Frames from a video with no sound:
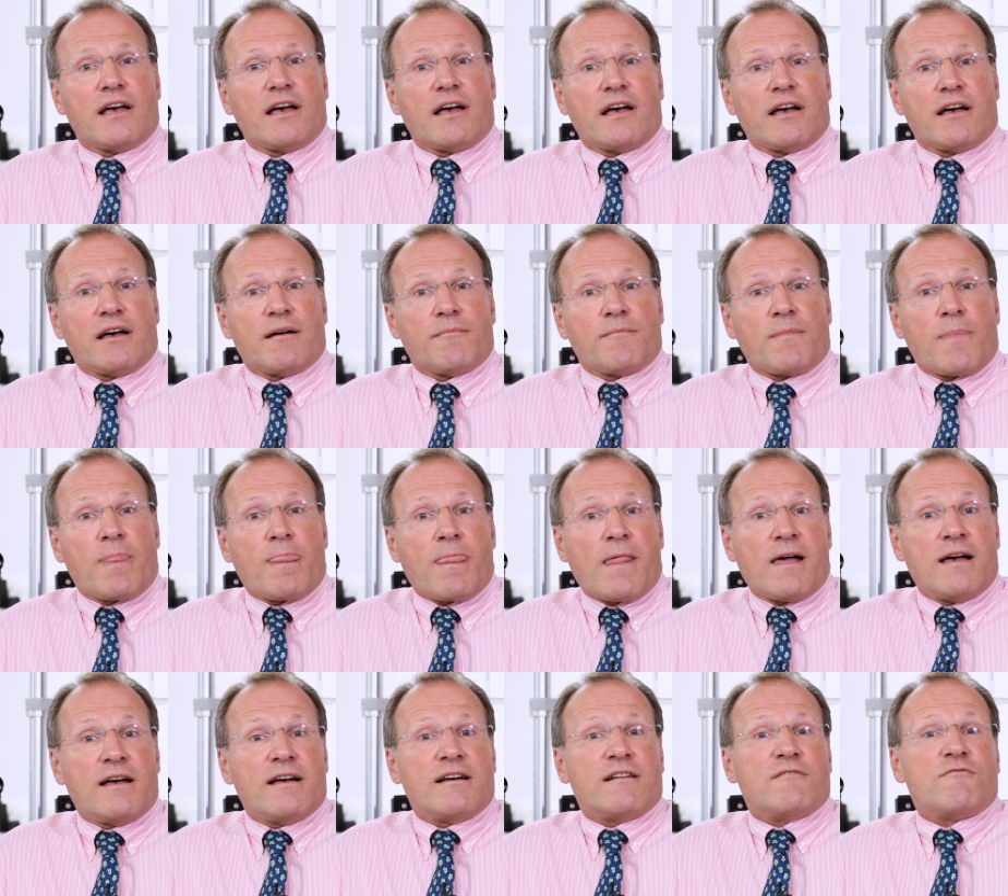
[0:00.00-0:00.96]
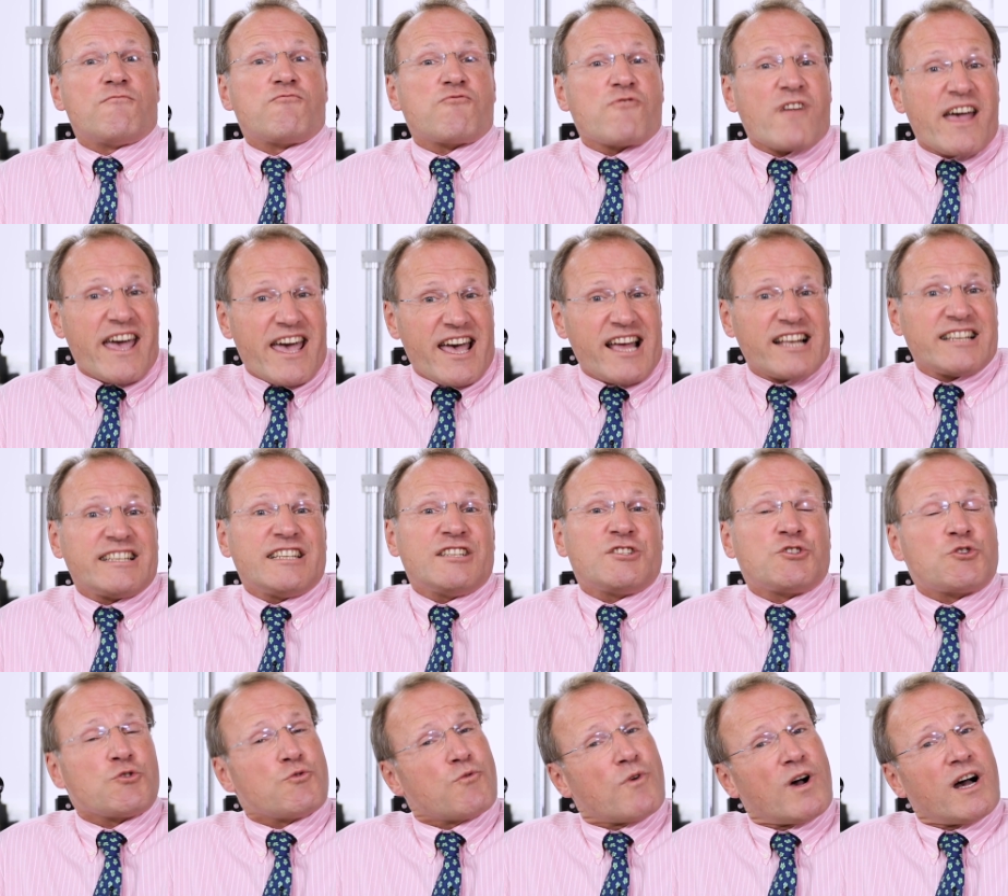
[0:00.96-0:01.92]
um, rarely
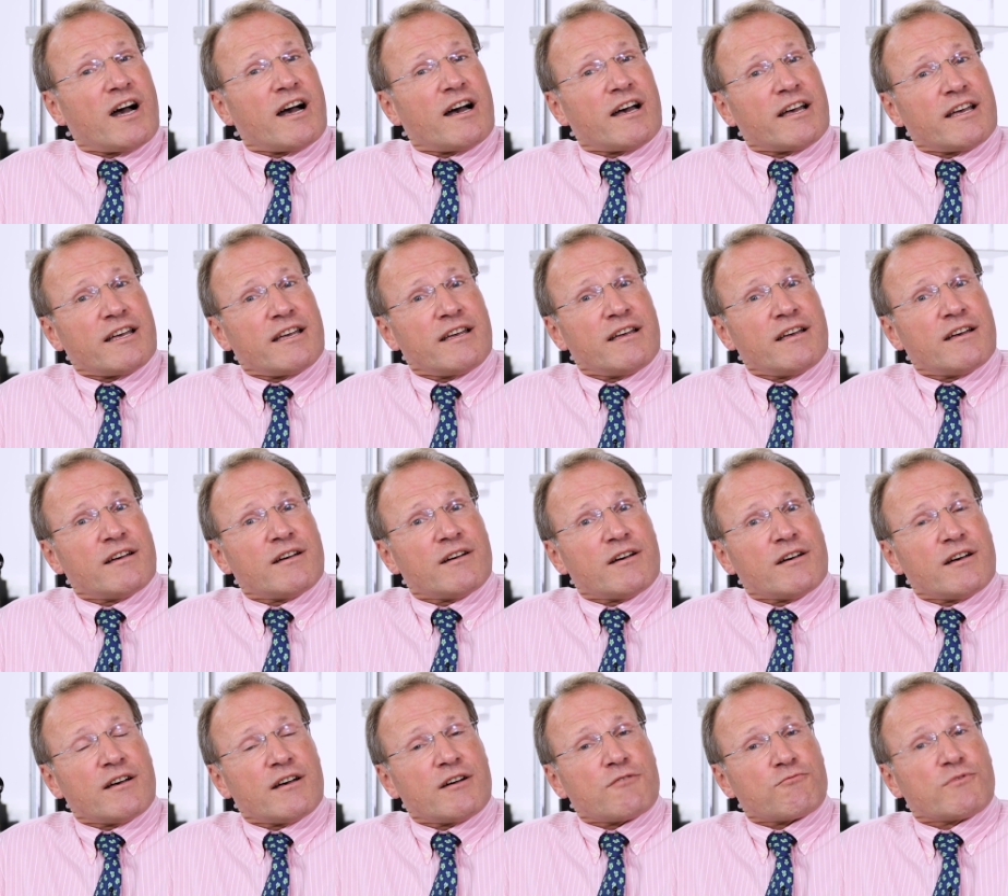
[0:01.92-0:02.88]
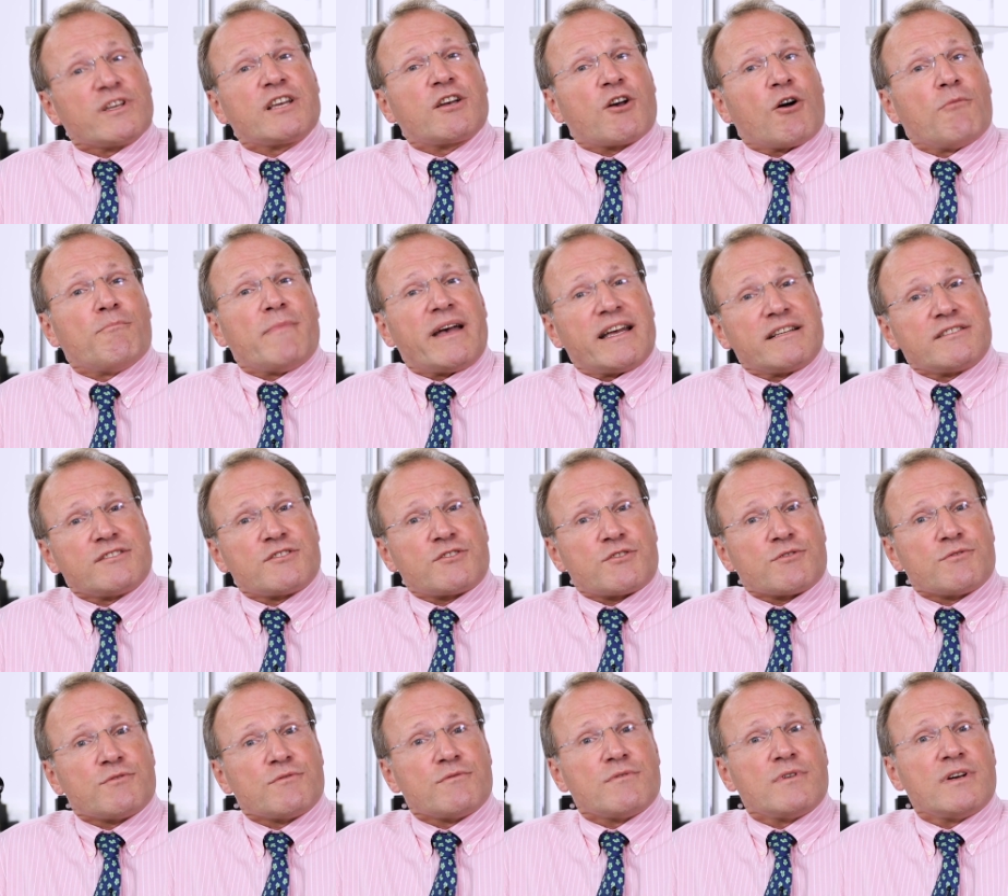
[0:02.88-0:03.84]
do I uh, recommend
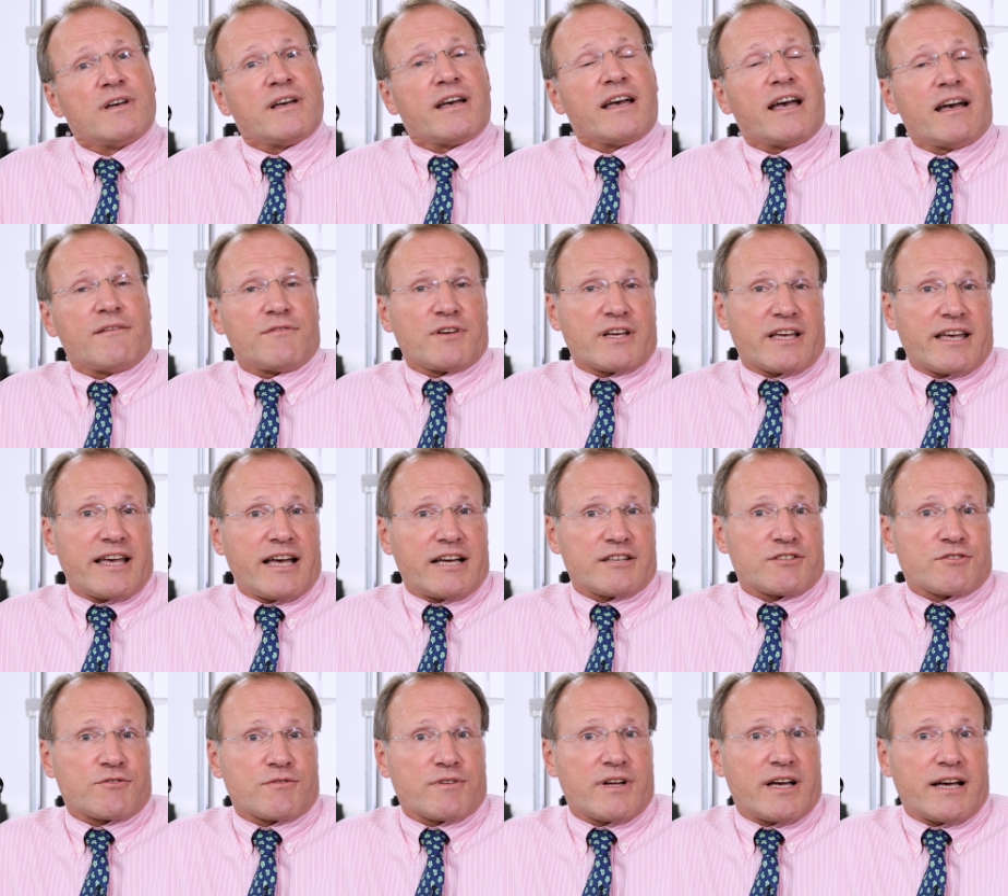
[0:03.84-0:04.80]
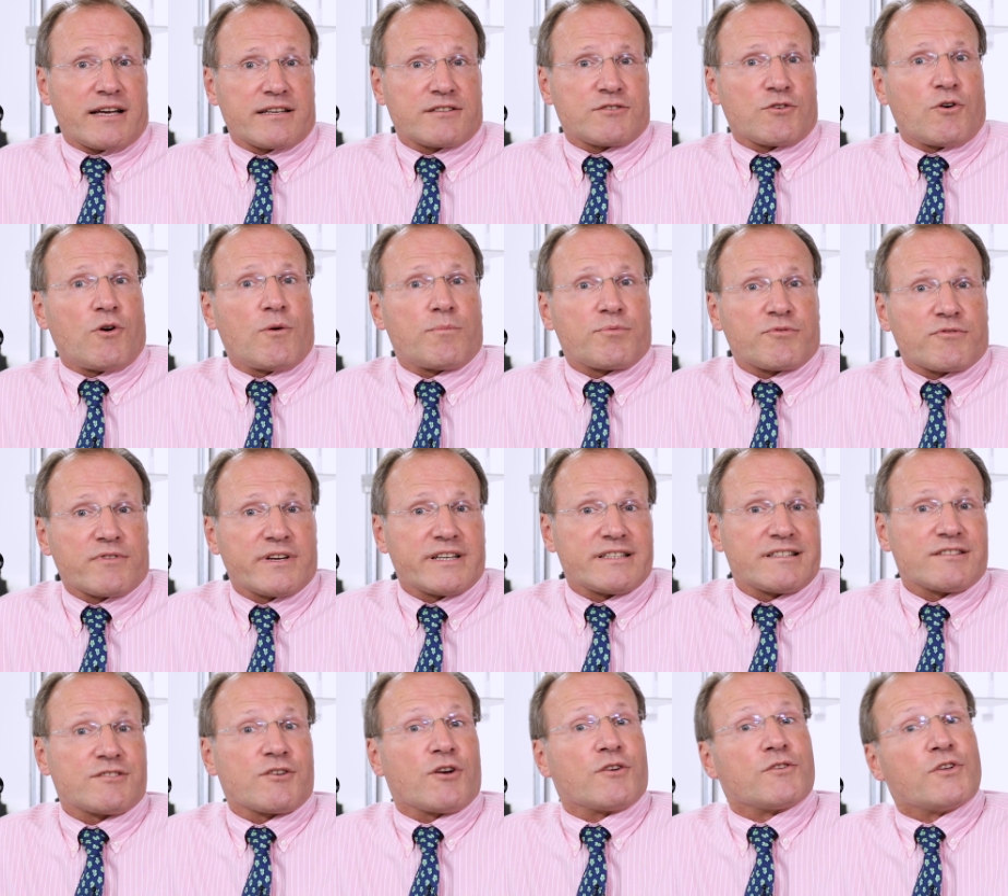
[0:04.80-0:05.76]
to have a cataract
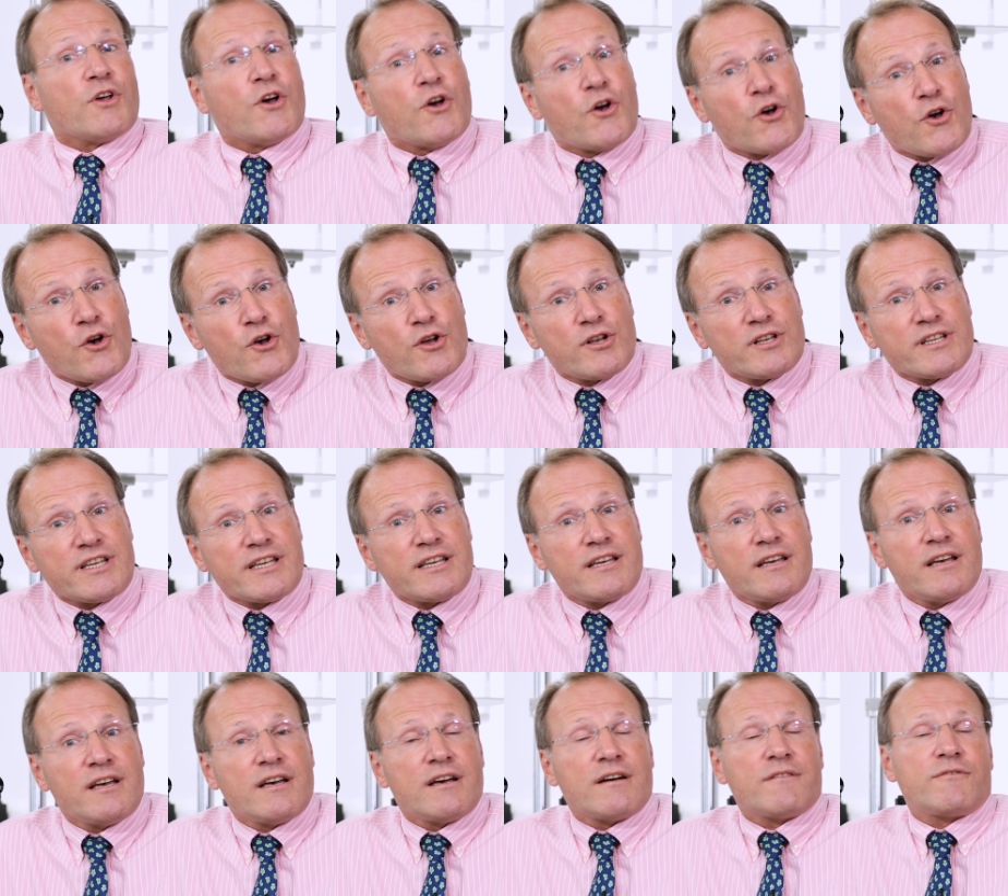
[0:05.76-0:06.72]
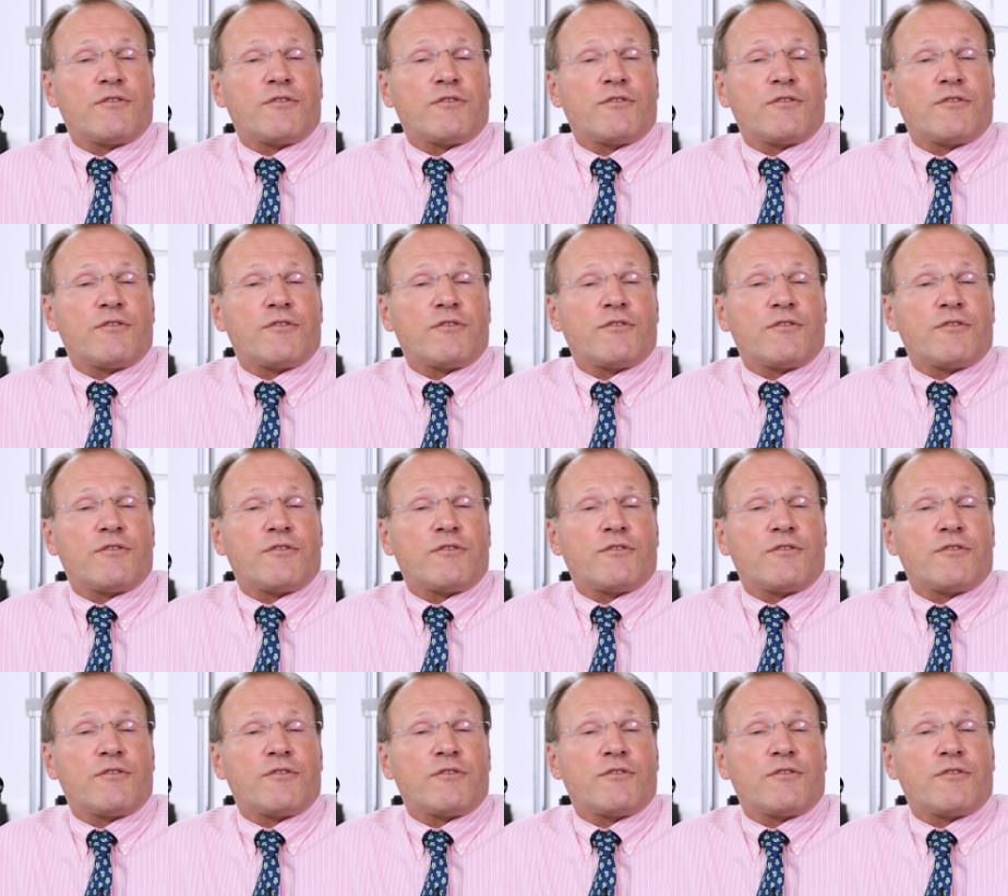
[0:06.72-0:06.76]
operated on early,